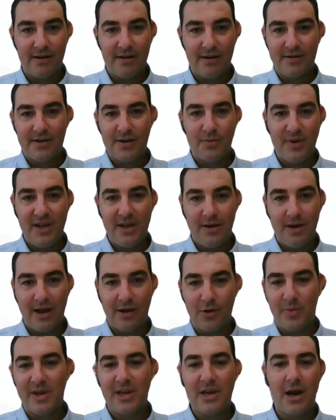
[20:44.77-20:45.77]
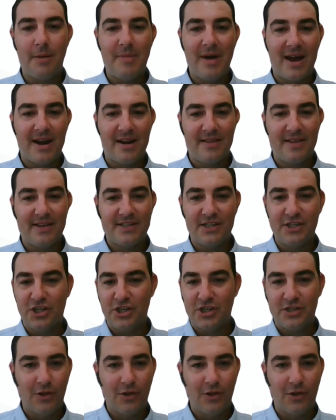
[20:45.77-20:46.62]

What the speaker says: How could we come out of this